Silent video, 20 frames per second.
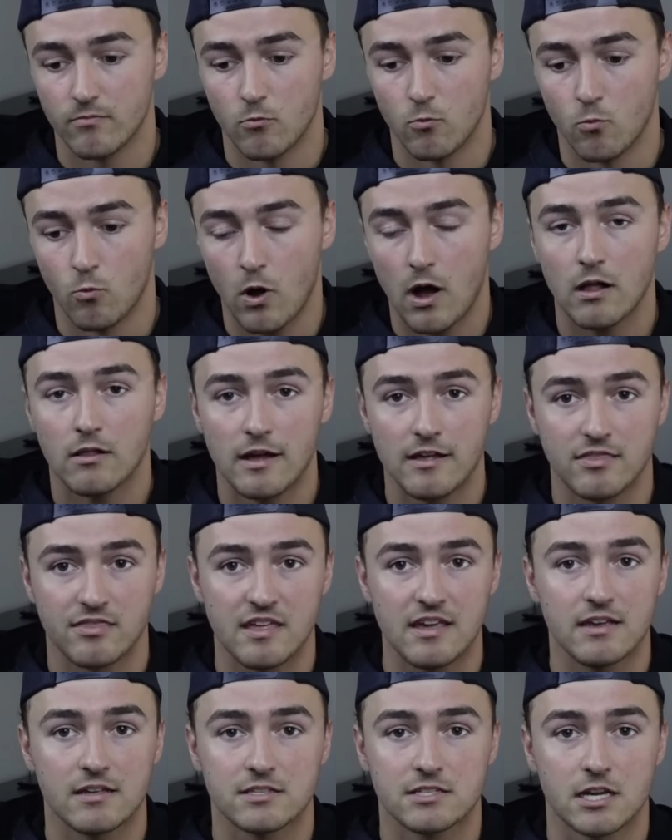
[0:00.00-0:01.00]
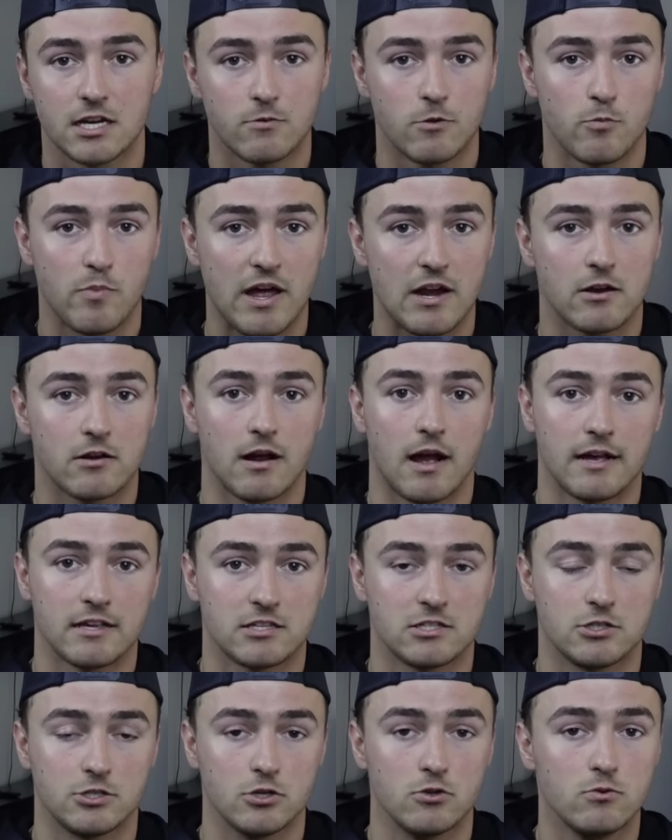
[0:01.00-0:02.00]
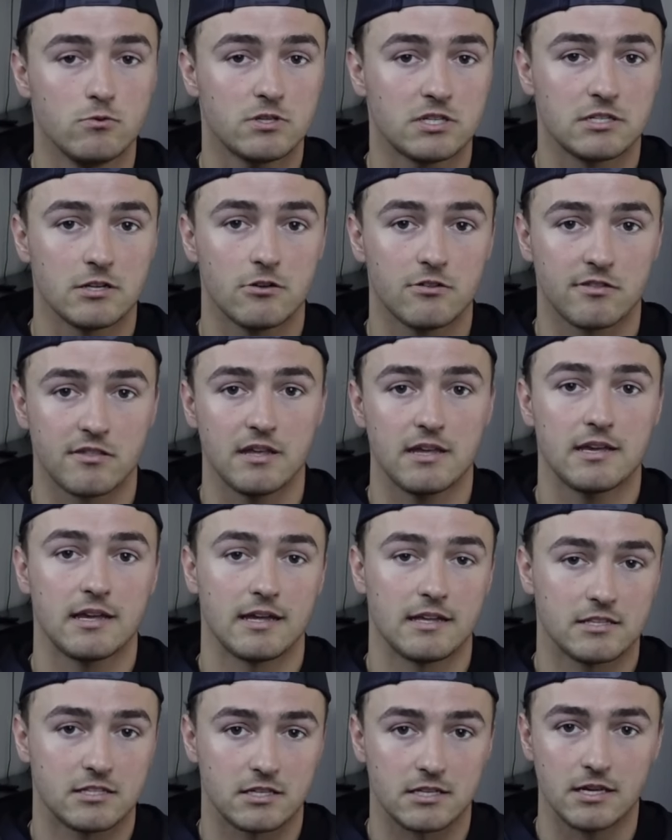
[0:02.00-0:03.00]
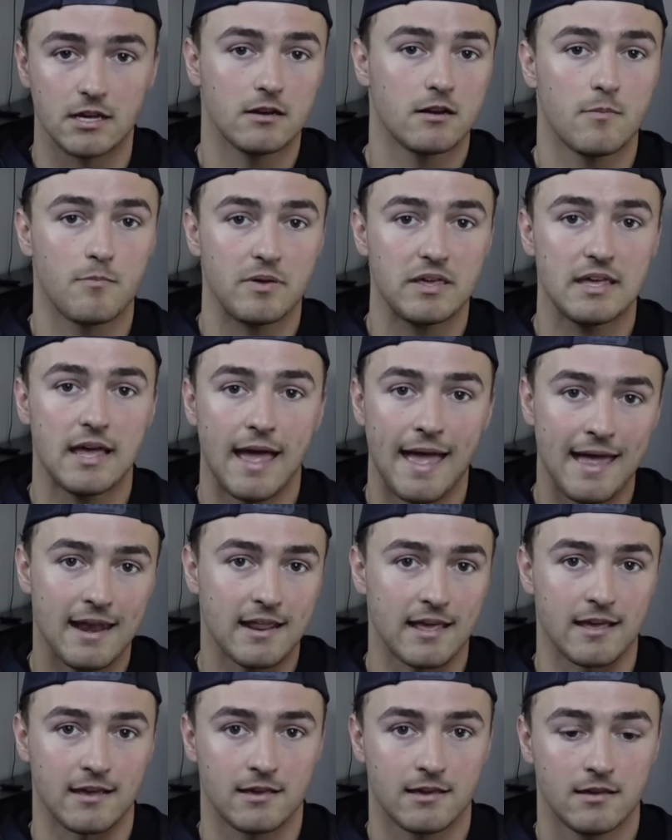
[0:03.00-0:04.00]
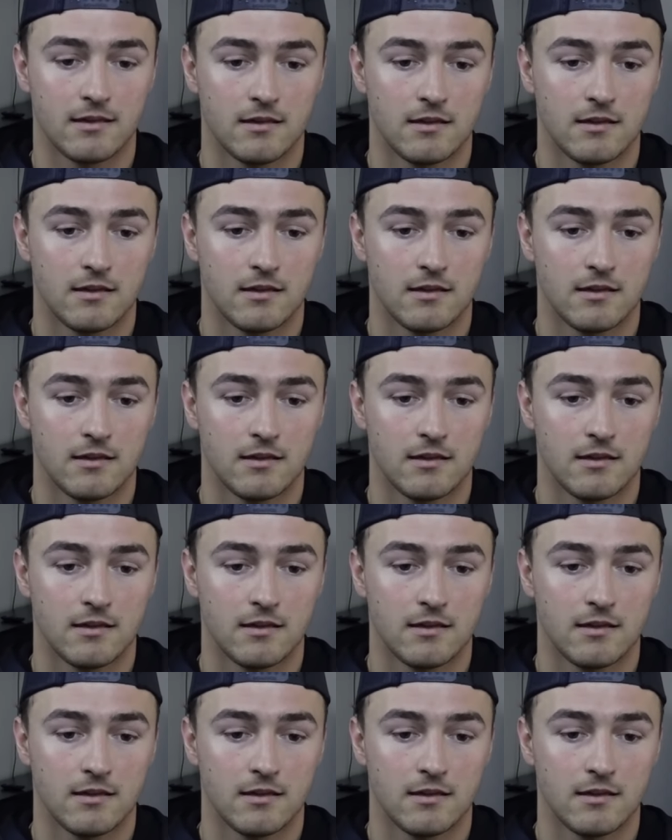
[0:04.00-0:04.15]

while I think it's going to be better, I do still think it's going to be a headache.